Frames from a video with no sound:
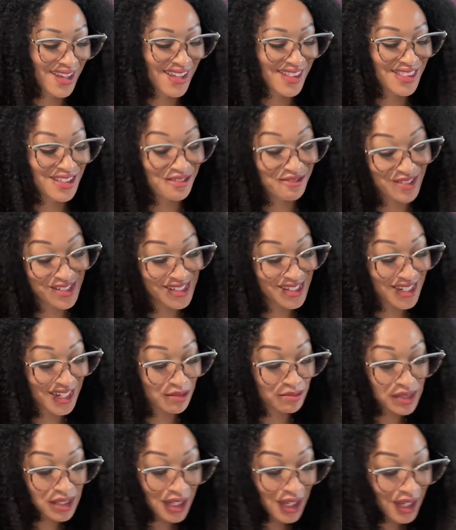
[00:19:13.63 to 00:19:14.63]
The reason I'm
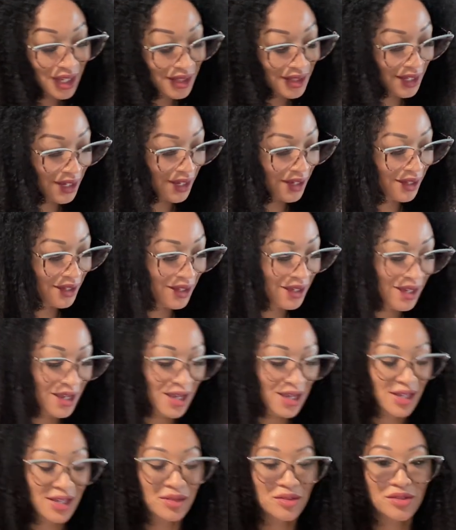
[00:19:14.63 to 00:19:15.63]
saying that,
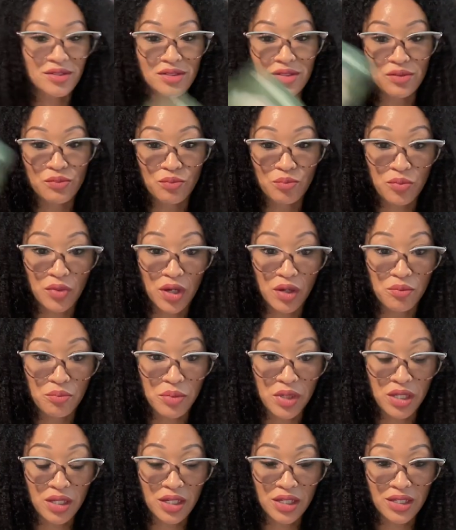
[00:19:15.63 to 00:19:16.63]

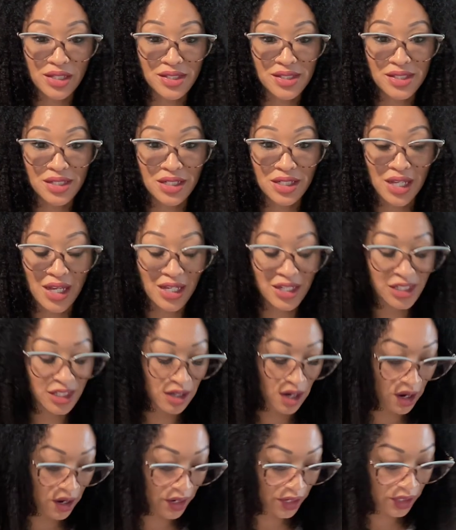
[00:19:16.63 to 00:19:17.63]
because the next
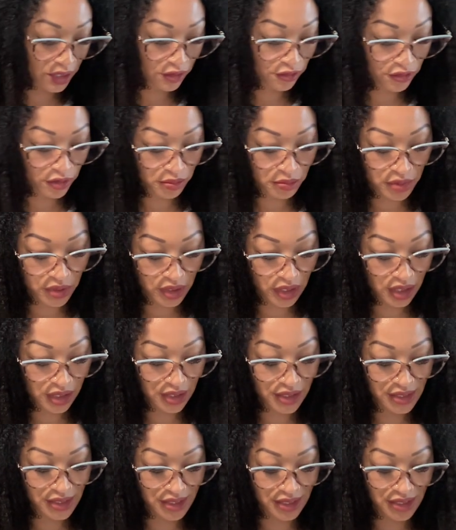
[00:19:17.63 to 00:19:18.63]
card here for
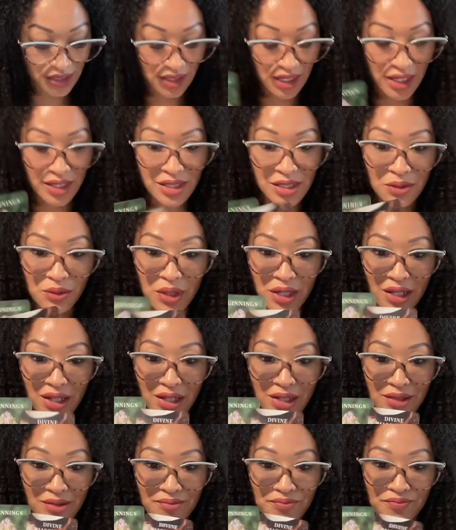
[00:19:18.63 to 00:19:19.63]
beginnings is, guess
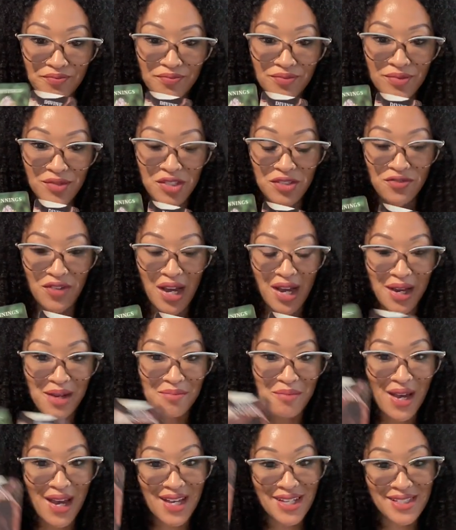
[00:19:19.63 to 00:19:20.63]
what? Divine
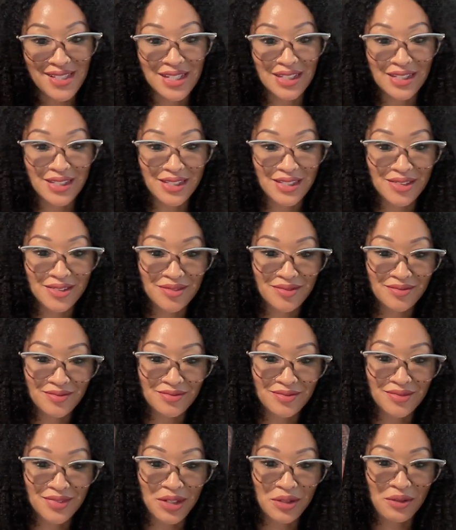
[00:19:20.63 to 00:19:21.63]
Masculine.
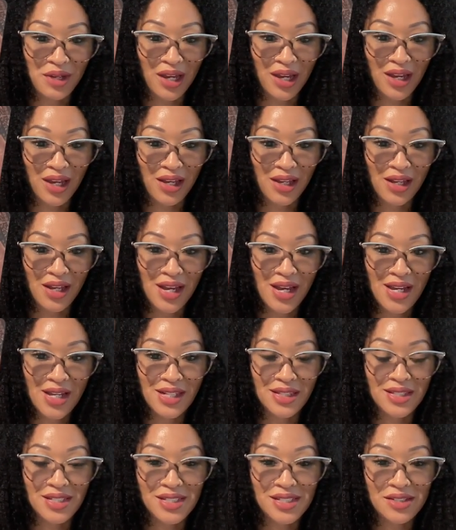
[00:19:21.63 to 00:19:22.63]
Okay,
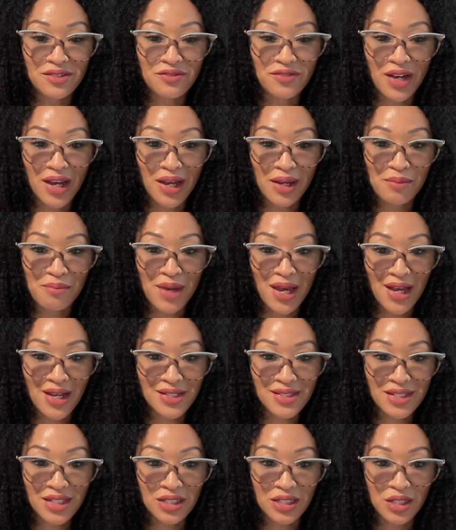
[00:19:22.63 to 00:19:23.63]
this Divine
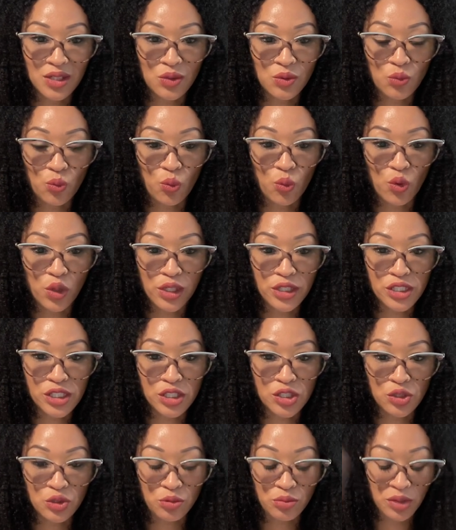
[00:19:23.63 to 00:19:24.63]
Masculine wants a
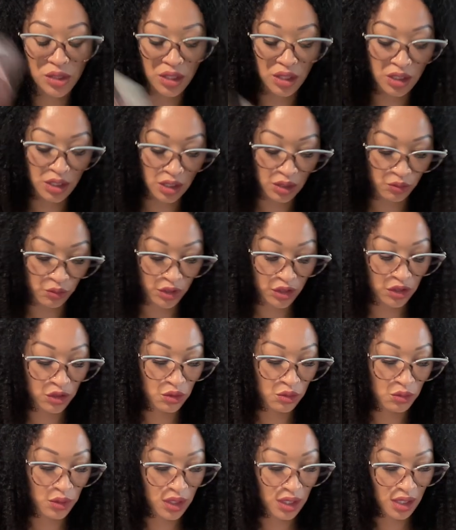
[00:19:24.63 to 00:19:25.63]
new beginning with
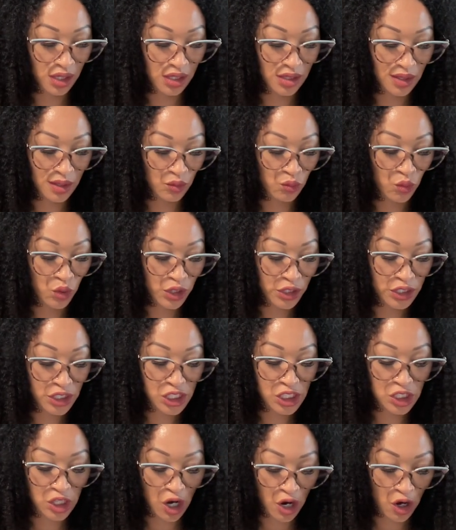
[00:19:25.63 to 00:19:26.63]
you again. They want to
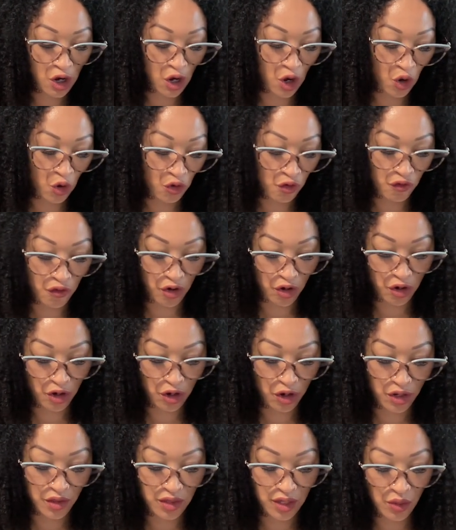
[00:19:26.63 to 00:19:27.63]
start
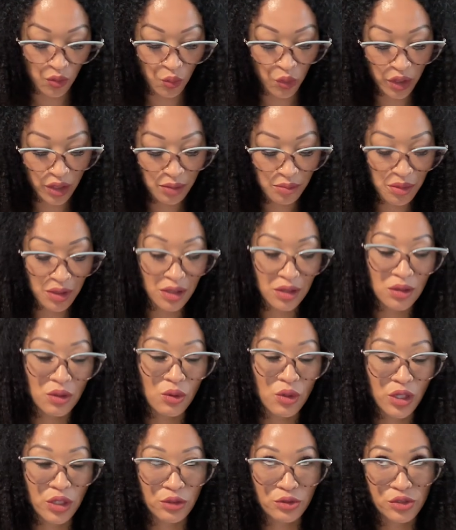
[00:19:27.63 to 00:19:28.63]
over. They want to be
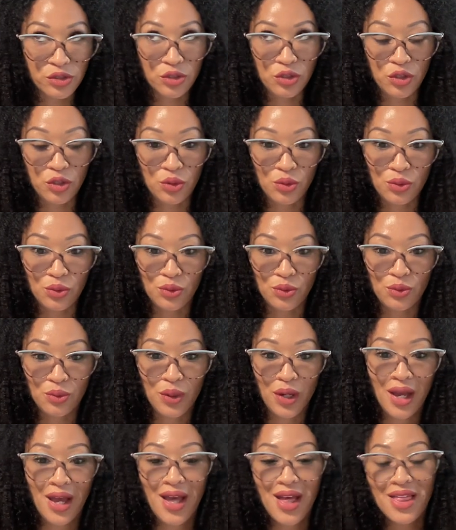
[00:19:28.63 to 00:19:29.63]
loyal to you.
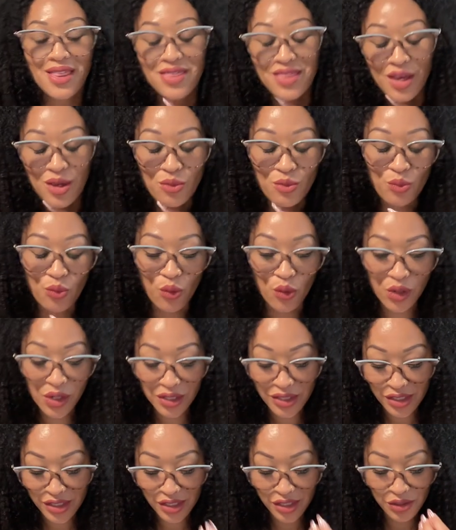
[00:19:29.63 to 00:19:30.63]
They
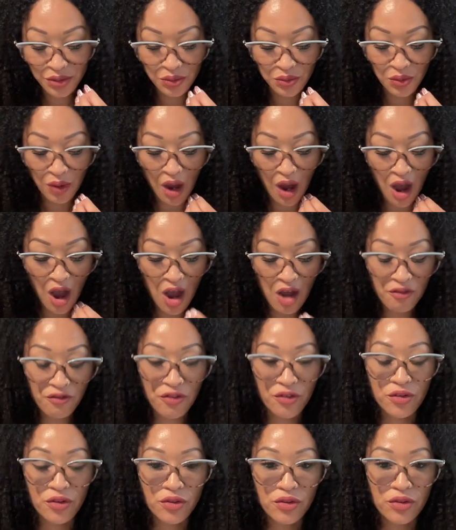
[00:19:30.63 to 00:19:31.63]
want to
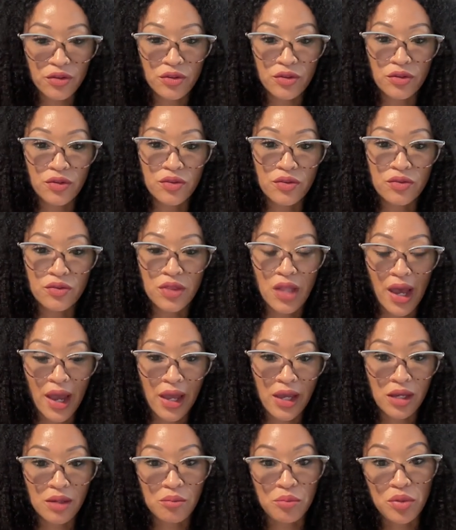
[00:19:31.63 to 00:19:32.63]
offer,
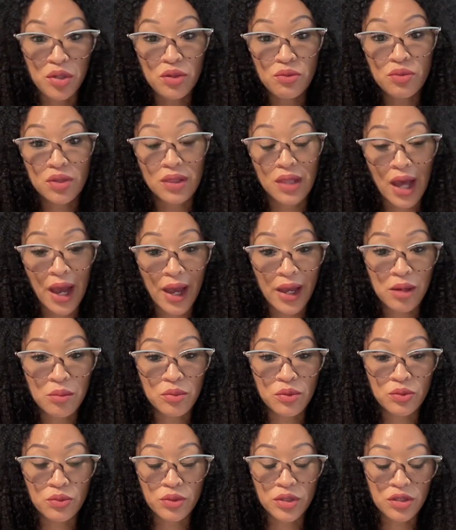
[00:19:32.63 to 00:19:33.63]
like, be
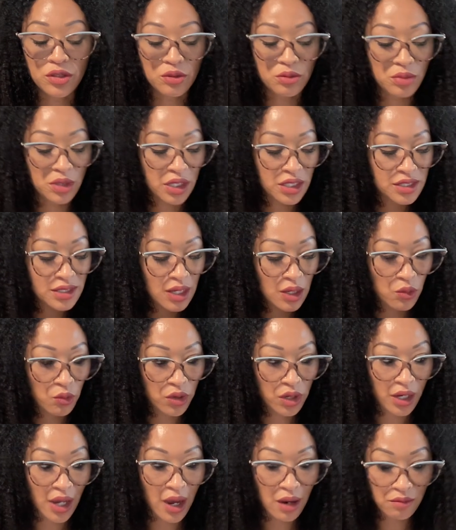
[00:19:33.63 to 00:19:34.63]
reliable with you, because they were
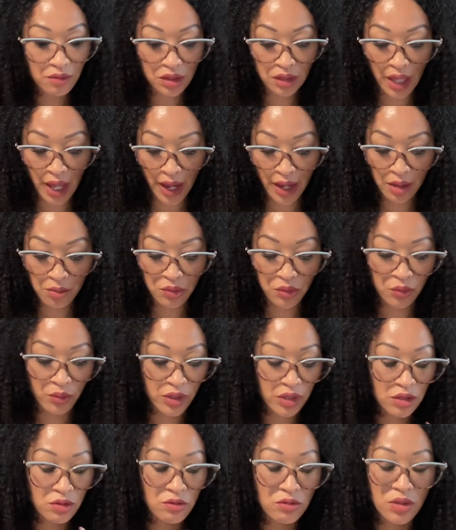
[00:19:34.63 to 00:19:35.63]
not reliable
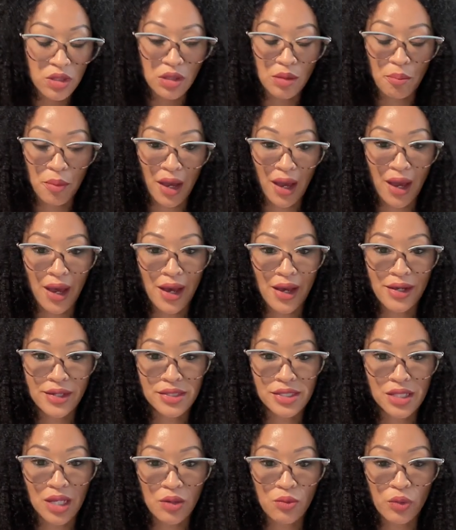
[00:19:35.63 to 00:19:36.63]
with you in the
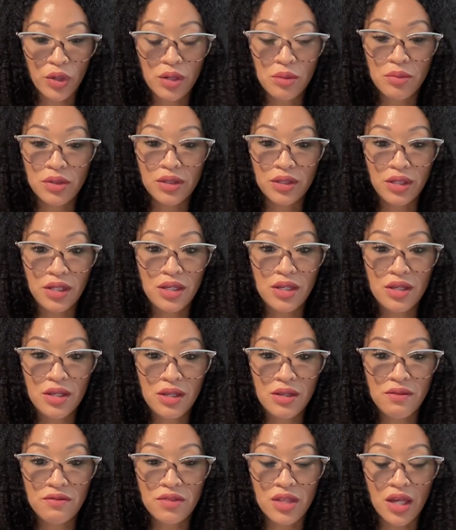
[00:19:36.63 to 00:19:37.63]
past. They want to
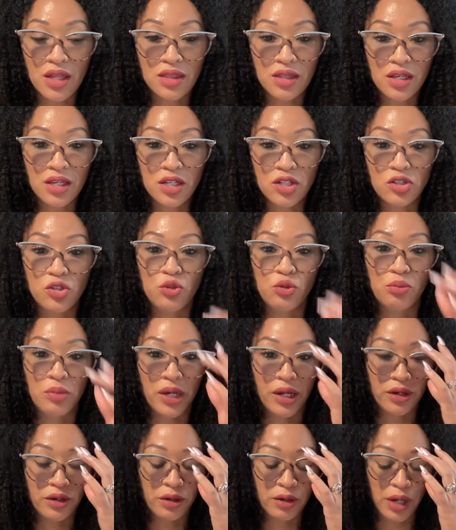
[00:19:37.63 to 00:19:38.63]
believe that they can do
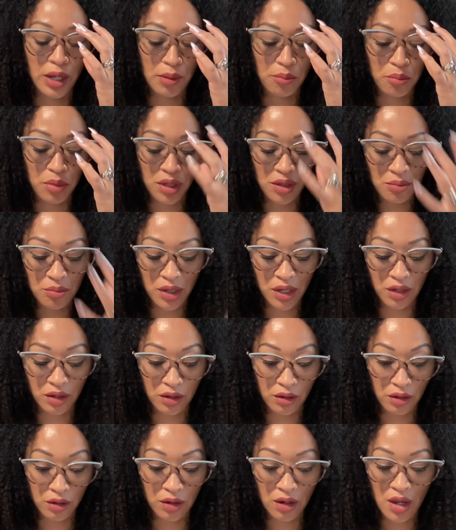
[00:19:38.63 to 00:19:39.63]
better and be
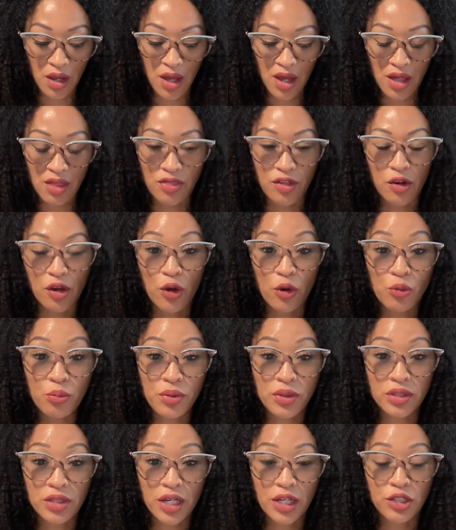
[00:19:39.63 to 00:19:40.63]
better. They're
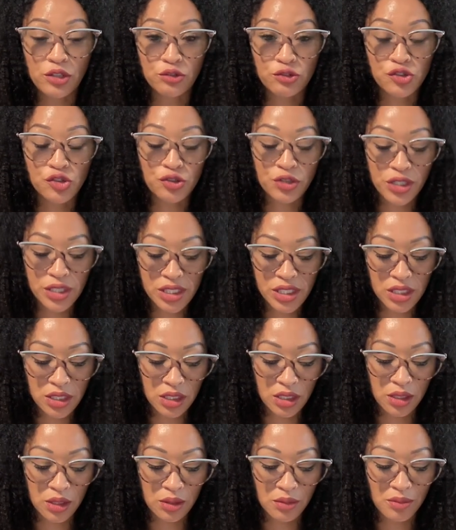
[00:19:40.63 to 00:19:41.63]
hoping that you'll trust
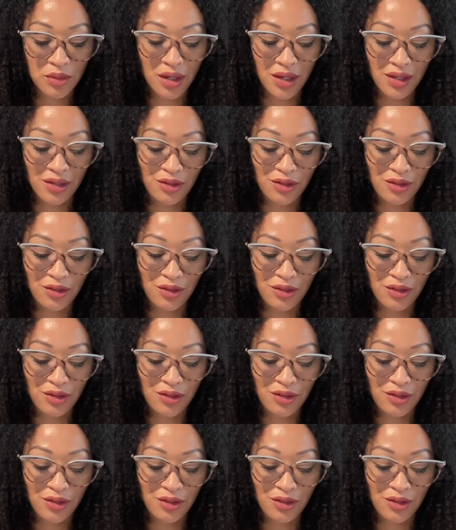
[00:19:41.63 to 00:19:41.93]
them.